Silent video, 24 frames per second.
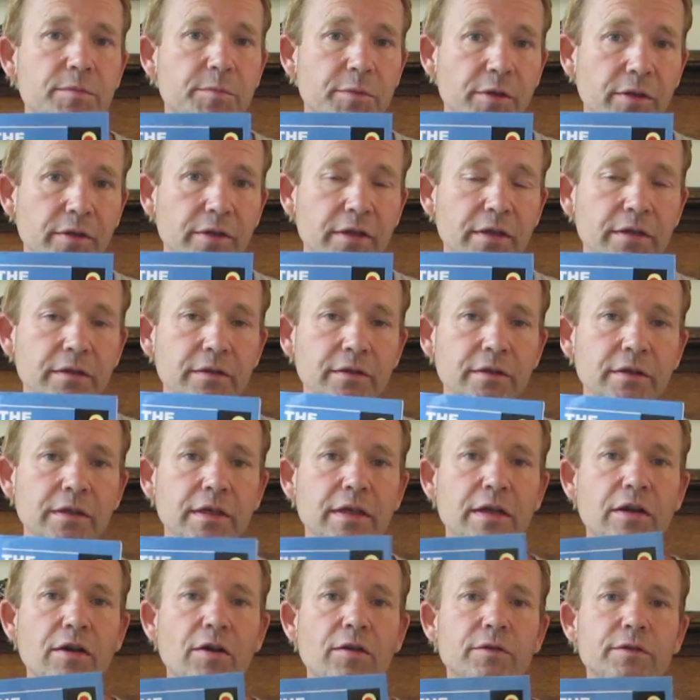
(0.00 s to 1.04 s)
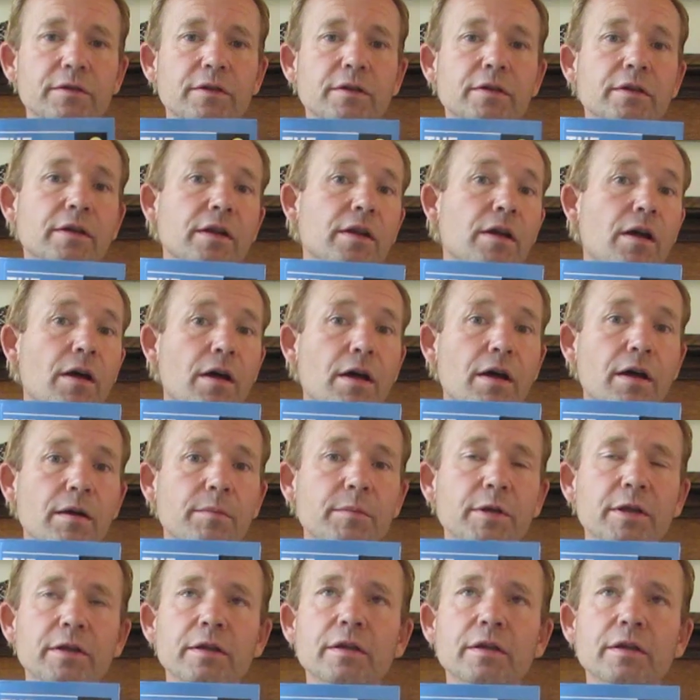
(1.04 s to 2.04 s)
building. He calls it the COB,